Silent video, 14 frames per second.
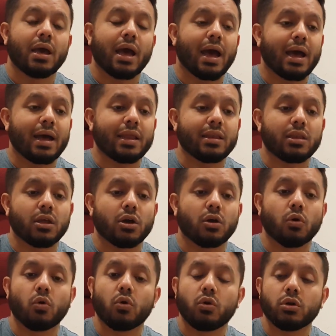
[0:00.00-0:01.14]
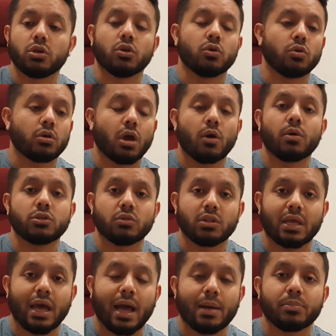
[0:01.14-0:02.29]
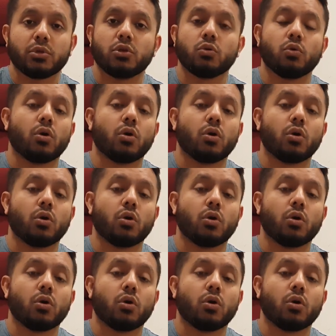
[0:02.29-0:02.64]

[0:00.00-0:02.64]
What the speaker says: and or you go onto the app, you